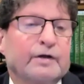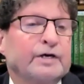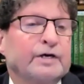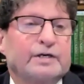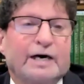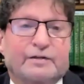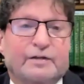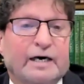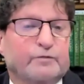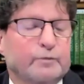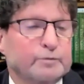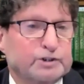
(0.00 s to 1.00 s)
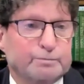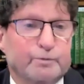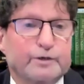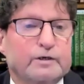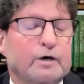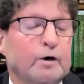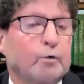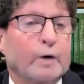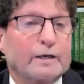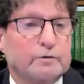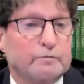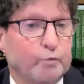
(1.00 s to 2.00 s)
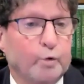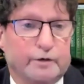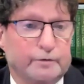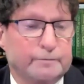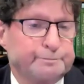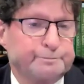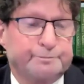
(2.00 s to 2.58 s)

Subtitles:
He got that from a spring, a well of water.